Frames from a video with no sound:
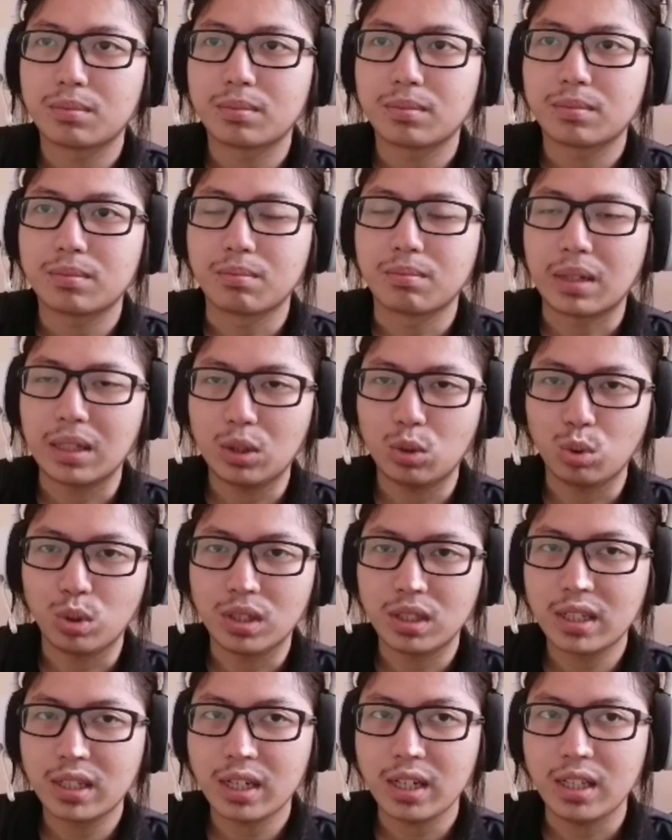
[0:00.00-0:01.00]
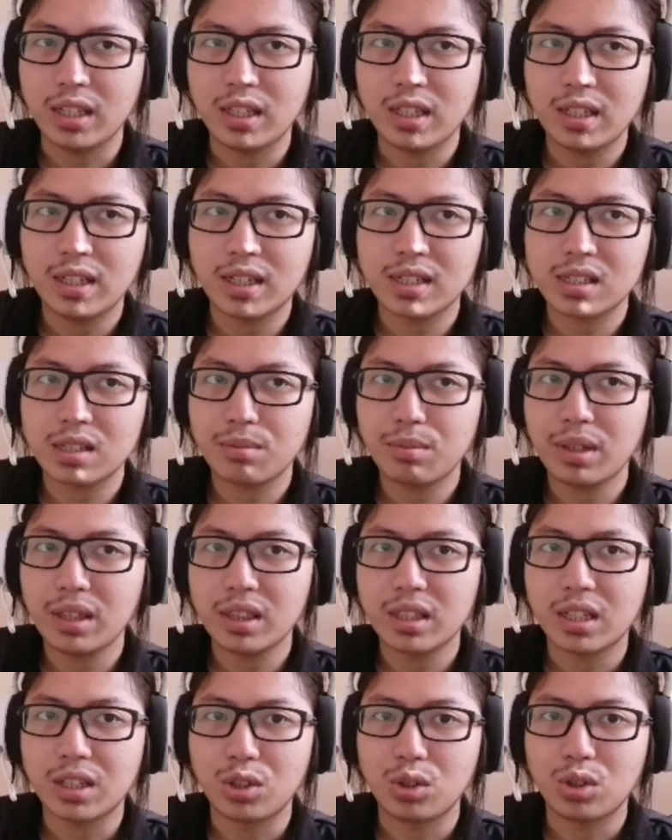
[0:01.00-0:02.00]
But to agree doesn't mean
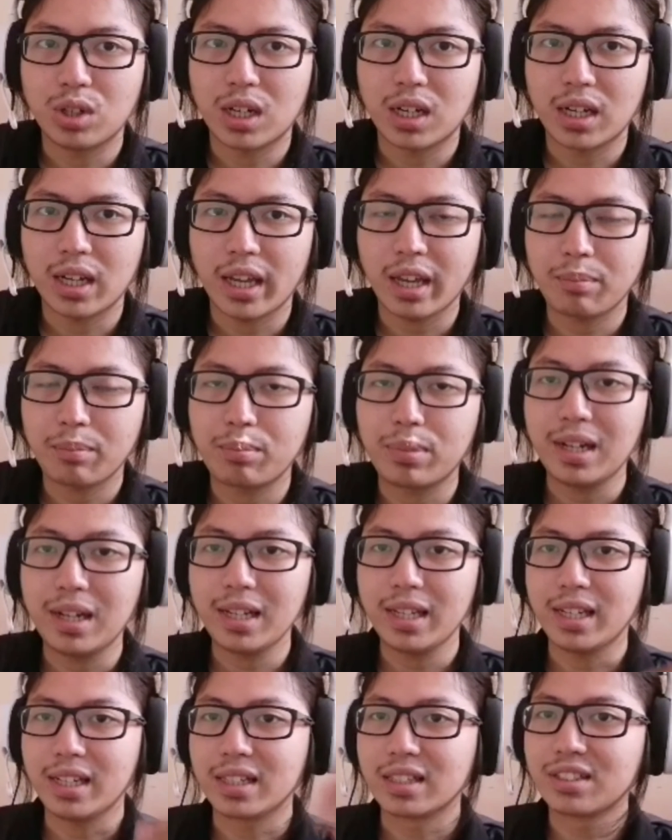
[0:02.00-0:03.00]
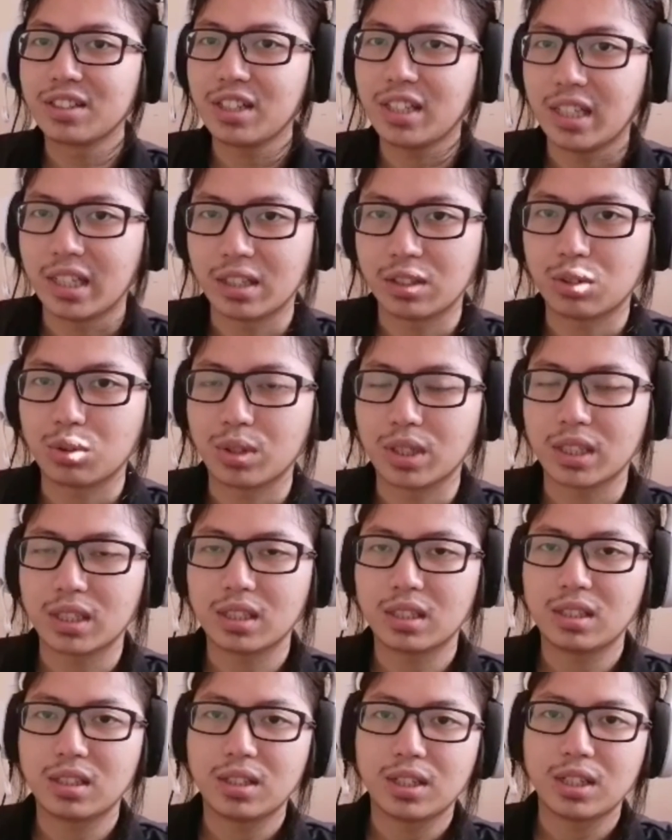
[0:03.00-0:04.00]
that you are happily agreeing to it.
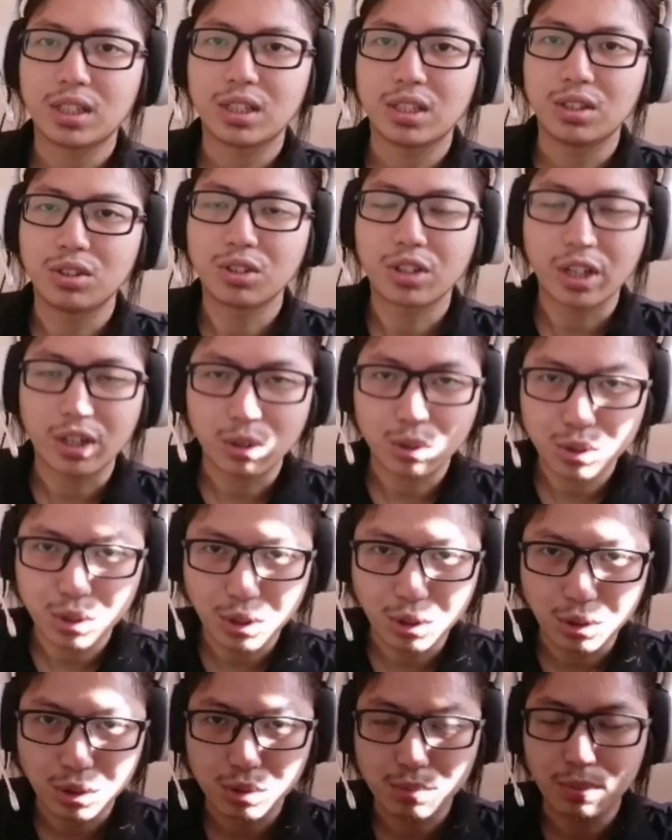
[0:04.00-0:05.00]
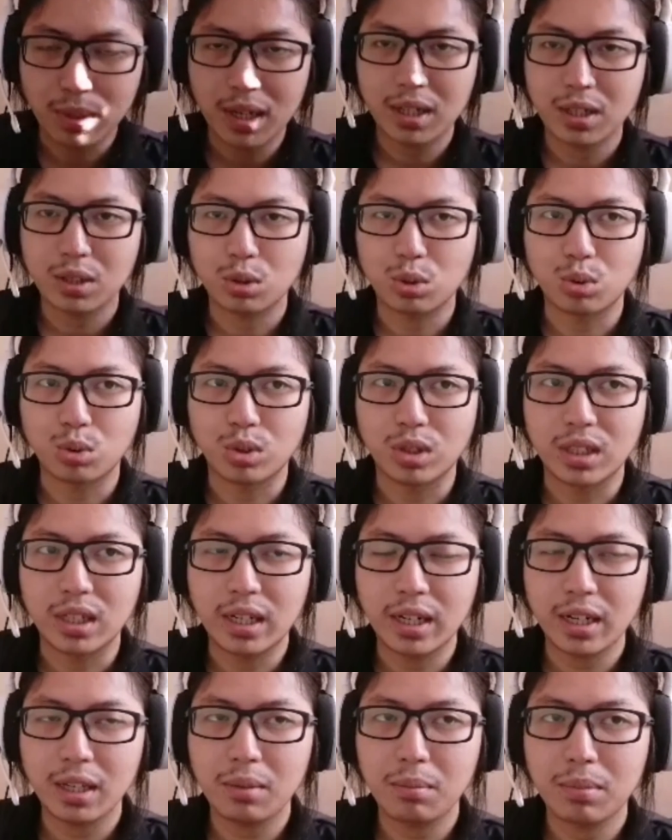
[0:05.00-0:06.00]
You can also use bah to
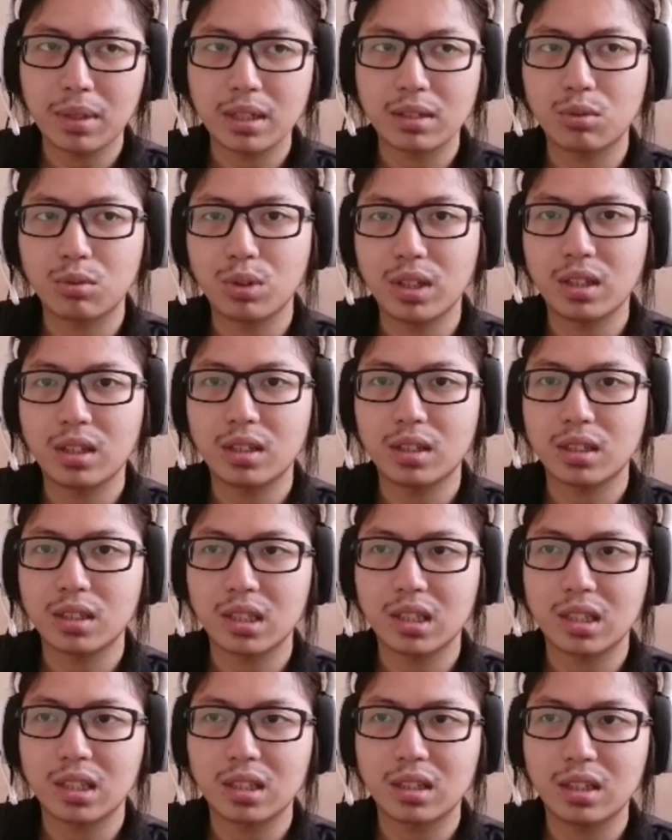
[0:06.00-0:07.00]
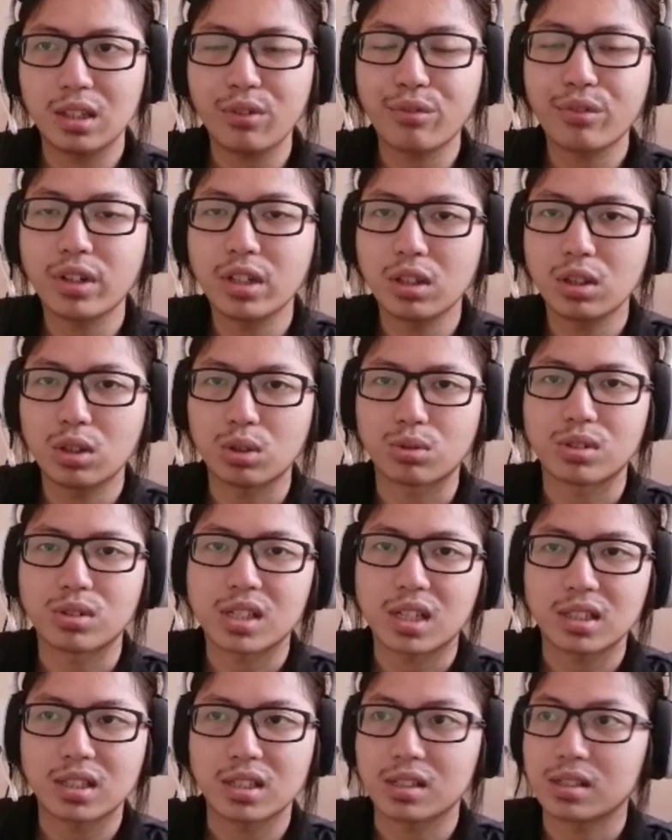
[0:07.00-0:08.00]
agree, but with a different tone,
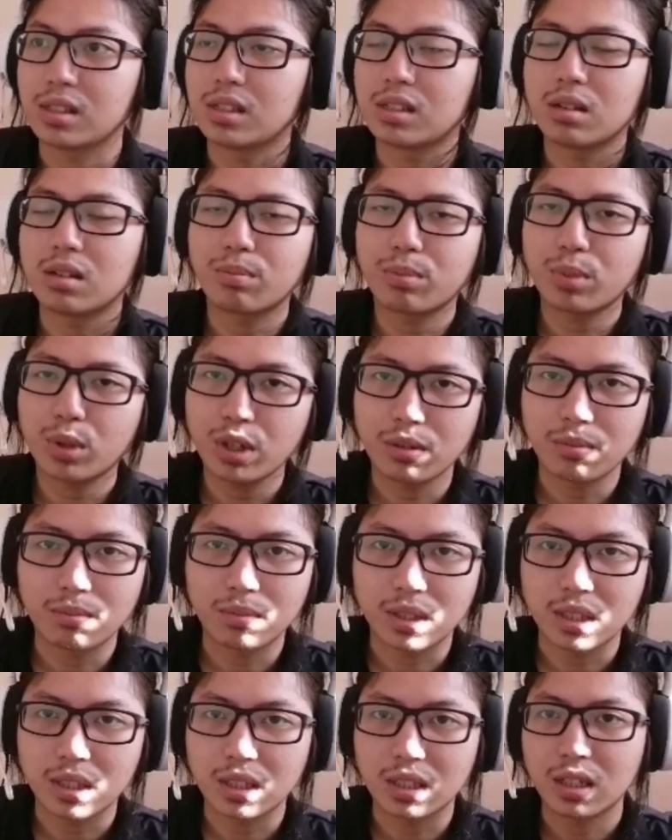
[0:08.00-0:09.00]
such as disappointment,